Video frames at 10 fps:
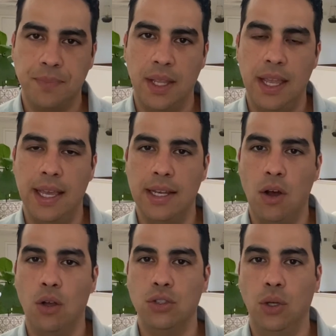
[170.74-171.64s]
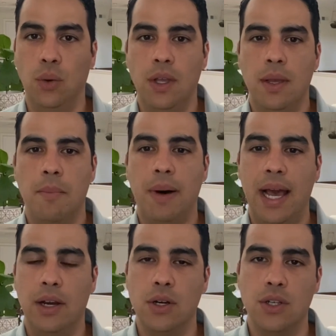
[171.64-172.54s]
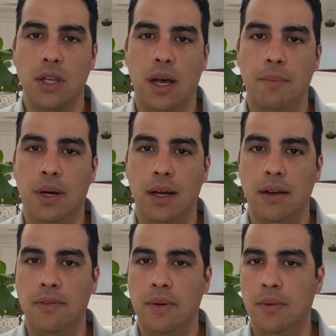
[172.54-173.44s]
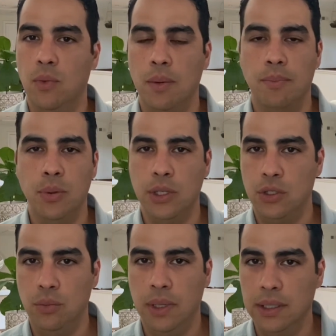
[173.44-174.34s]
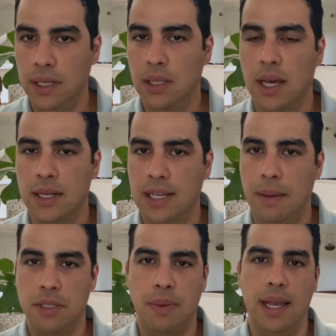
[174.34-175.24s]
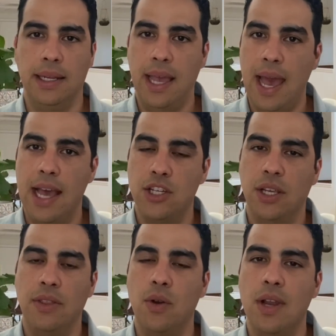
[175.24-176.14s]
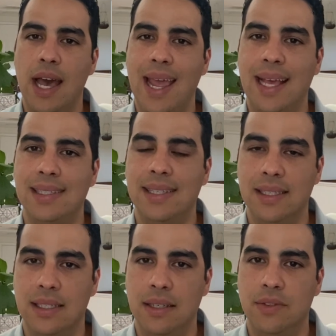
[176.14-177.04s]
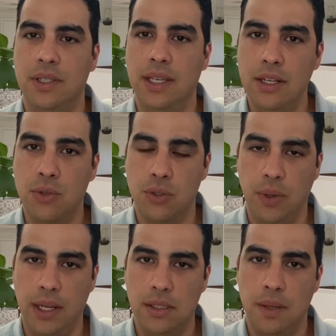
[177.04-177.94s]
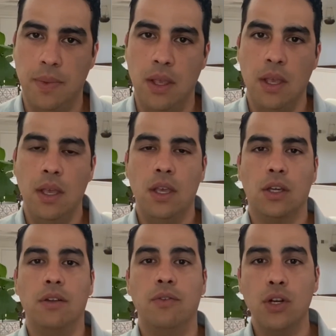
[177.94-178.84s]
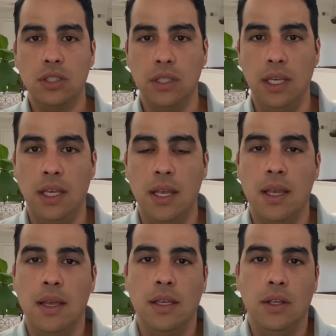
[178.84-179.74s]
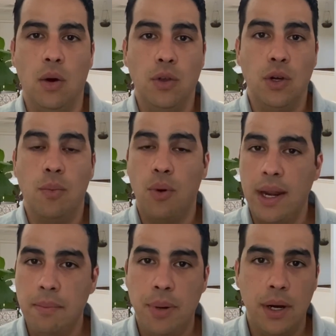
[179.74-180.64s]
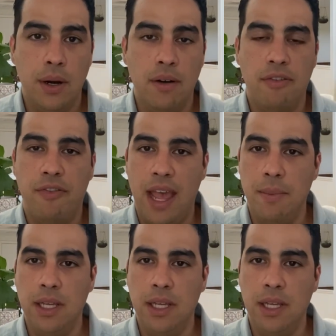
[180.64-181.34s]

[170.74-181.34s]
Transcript: And also, buyers above one point two million, a lot of times buying cash, and they're not as sensitive to the interest rates. Conversely, you know, your bread and butter family